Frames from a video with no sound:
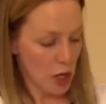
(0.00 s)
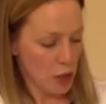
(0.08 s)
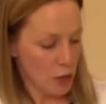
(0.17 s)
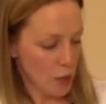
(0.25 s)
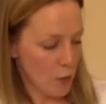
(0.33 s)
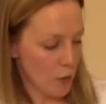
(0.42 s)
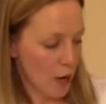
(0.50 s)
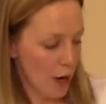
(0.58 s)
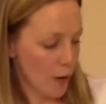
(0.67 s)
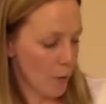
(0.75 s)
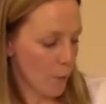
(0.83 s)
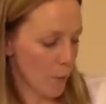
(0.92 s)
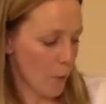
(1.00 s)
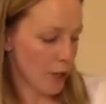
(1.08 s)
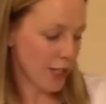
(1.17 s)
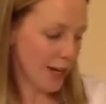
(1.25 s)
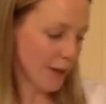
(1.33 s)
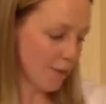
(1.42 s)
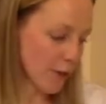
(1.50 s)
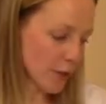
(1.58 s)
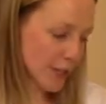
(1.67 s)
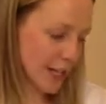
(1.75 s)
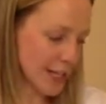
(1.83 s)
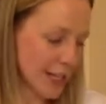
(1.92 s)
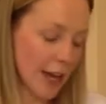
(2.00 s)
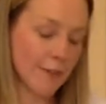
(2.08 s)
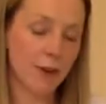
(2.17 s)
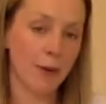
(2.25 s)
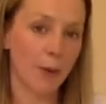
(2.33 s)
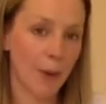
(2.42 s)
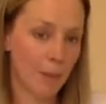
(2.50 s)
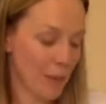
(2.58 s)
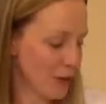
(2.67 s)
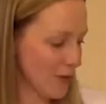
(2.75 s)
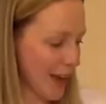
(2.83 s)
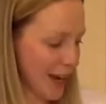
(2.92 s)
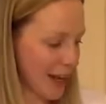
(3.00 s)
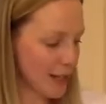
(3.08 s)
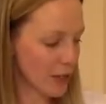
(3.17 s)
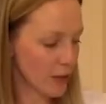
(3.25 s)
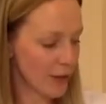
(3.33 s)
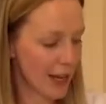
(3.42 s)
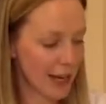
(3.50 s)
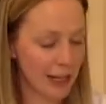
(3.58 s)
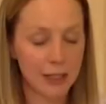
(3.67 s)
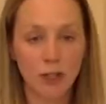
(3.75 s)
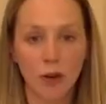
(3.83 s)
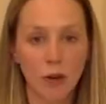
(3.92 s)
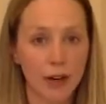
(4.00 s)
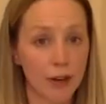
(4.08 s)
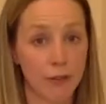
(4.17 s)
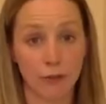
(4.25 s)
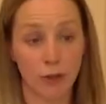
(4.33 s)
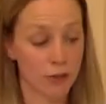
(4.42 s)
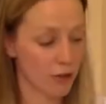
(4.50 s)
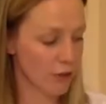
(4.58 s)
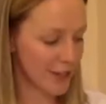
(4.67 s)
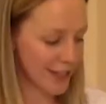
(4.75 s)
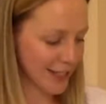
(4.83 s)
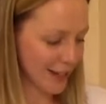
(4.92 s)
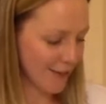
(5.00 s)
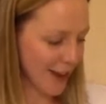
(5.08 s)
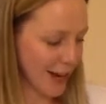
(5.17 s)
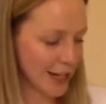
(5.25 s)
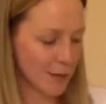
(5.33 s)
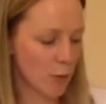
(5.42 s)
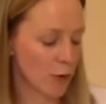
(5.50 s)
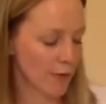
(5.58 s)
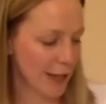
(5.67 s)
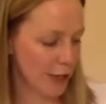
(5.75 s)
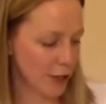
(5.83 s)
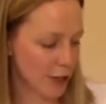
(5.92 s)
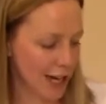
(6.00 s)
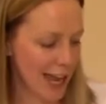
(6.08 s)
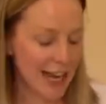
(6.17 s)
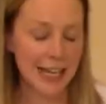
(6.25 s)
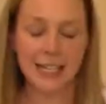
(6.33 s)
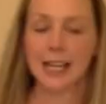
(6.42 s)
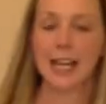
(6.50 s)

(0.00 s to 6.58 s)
So what you need first is to have your equipment ready, so a little toy or a few toys to get ready to motivate your child.